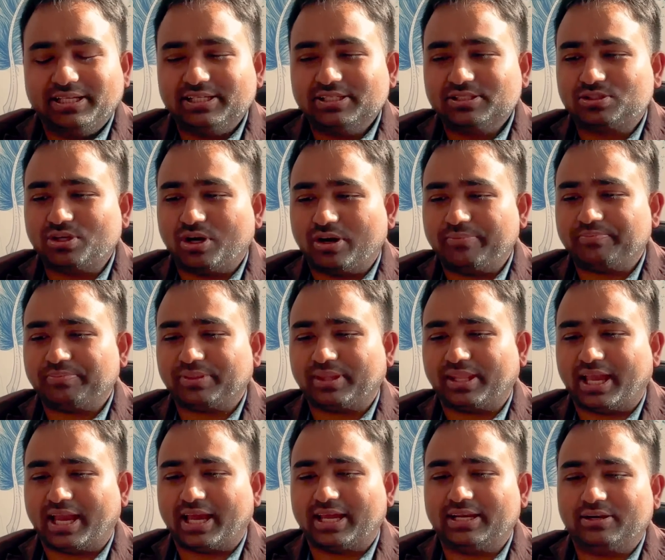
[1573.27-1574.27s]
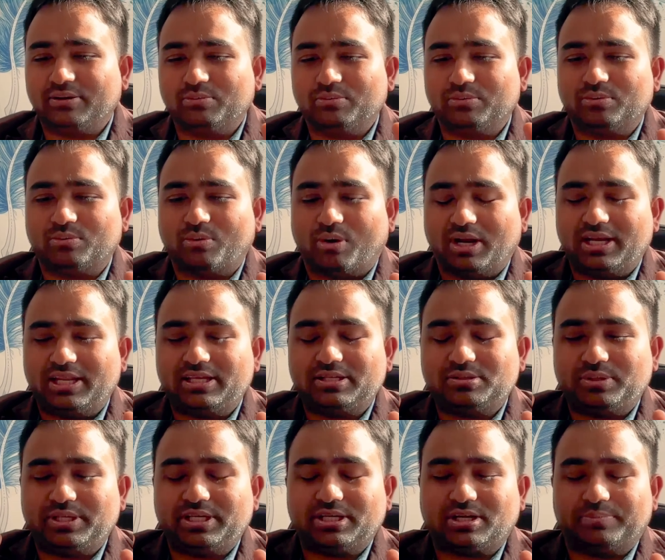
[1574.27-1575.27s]
So, and only
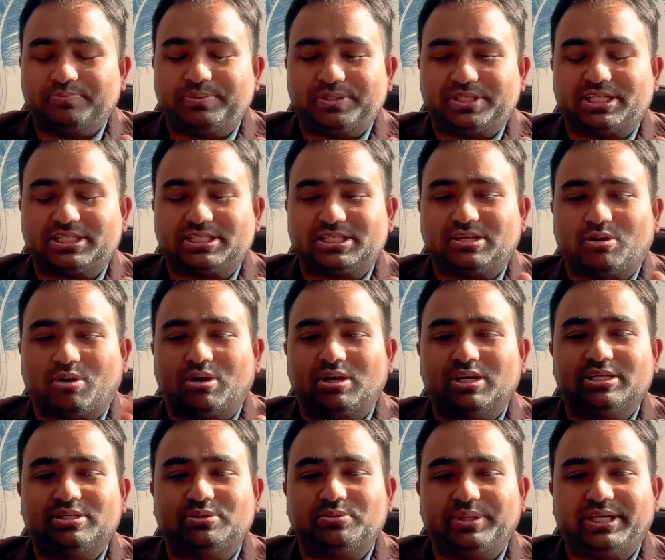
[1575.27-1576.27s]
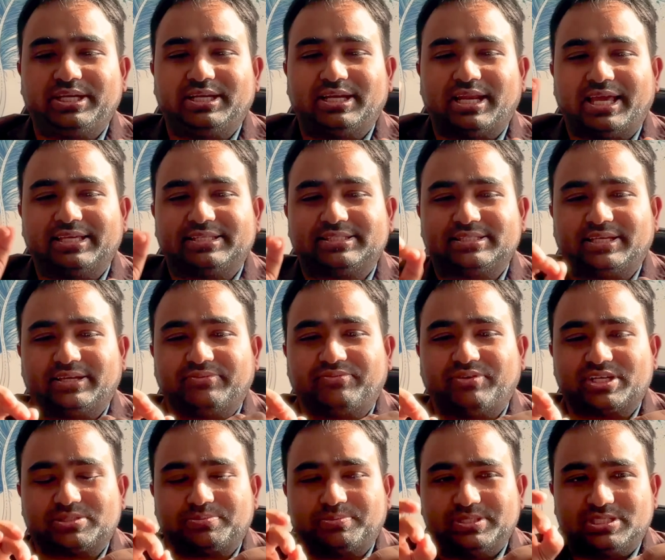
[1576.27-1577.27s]
doing computation, only doing like say
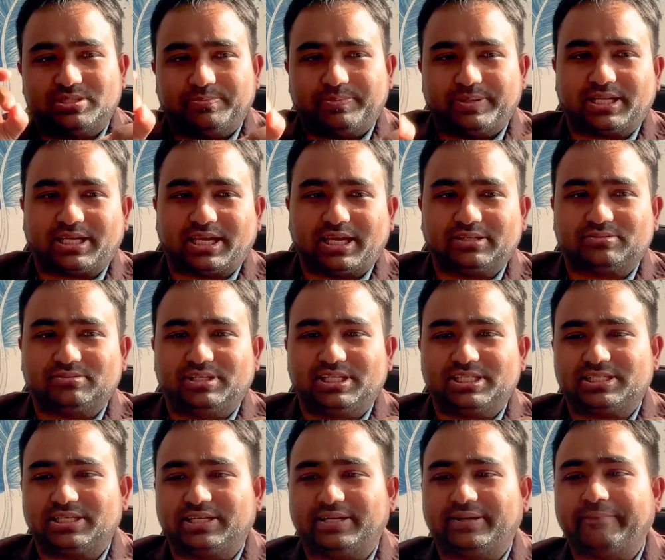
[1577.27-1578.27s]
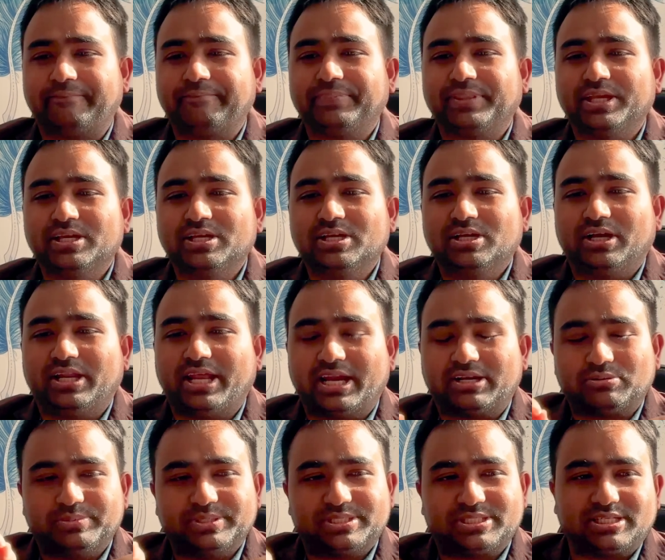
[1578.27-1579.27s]
first principle calculation and
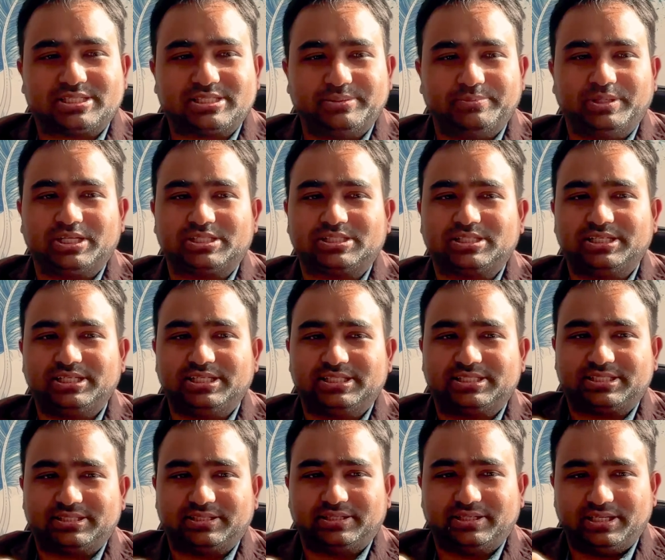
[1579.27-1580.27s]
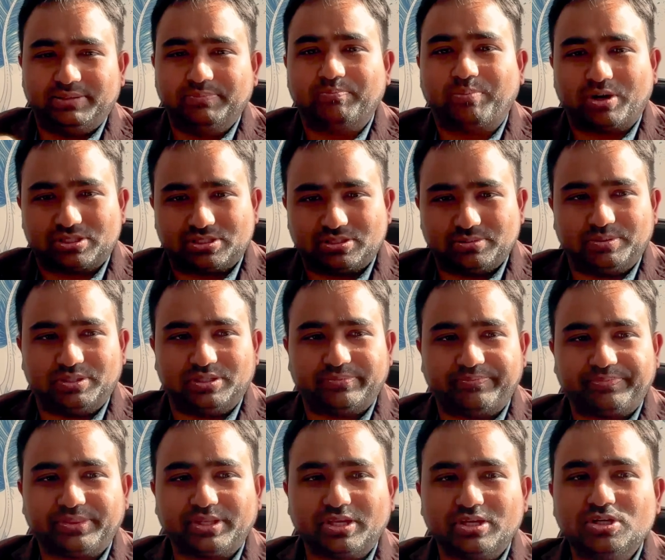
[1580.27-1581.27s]
atomistic simulation is impossible.
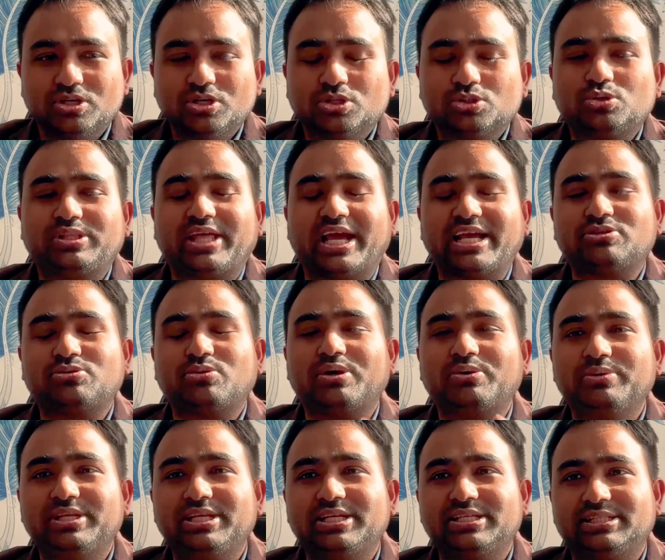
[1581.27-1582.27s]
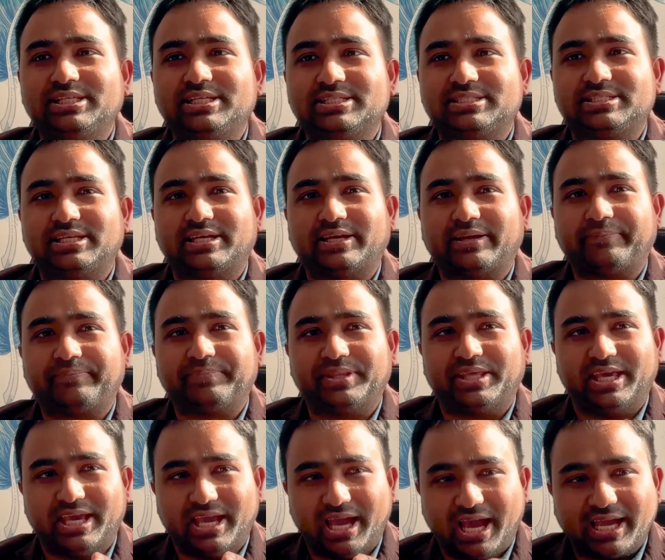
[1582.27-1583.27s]
So that's why we need this
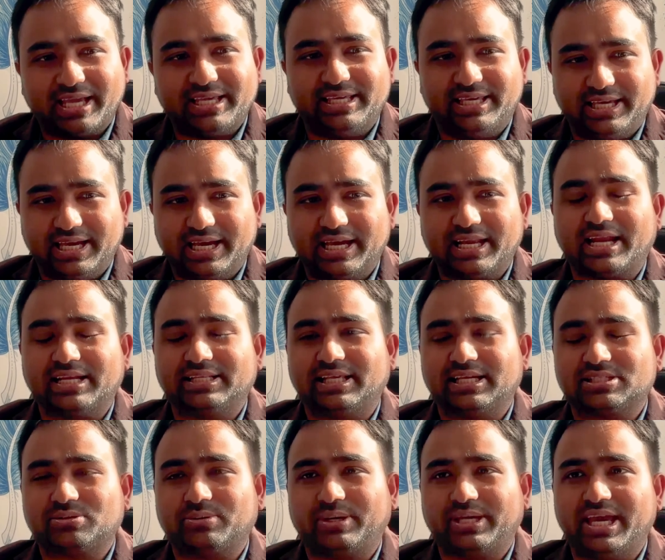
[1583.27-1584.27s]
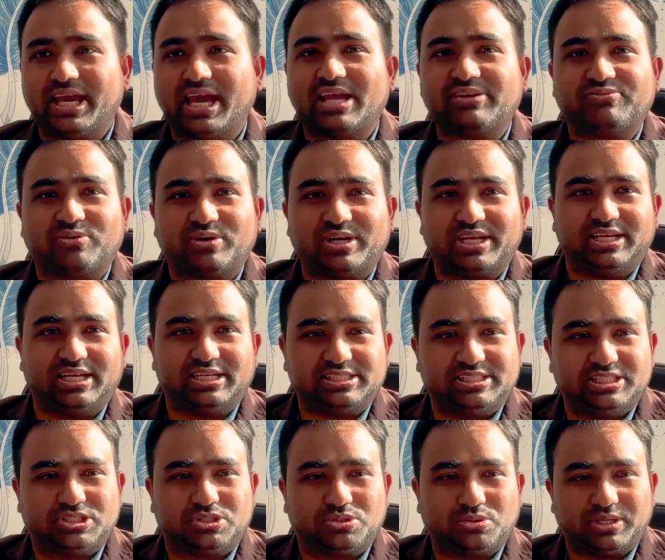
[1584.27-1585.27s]
AI here, and that's why AI for
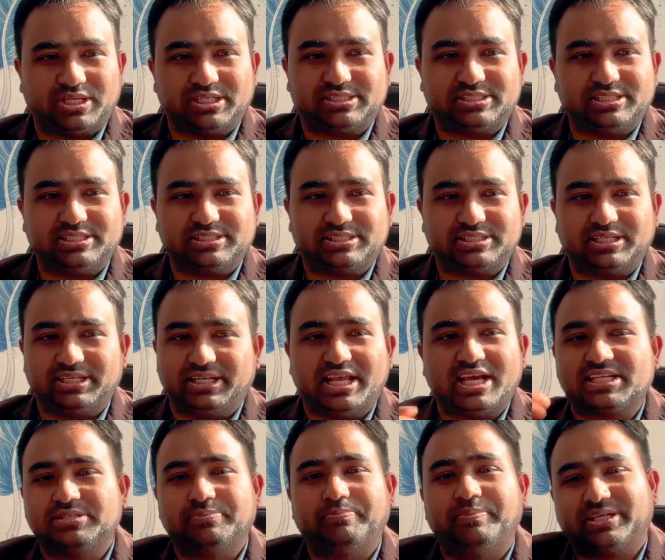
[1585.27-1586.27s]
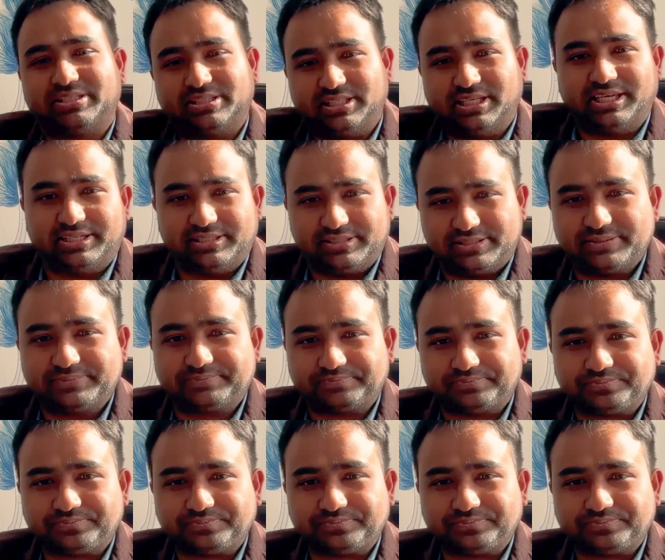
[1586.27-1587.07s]
energy storage is the next big things.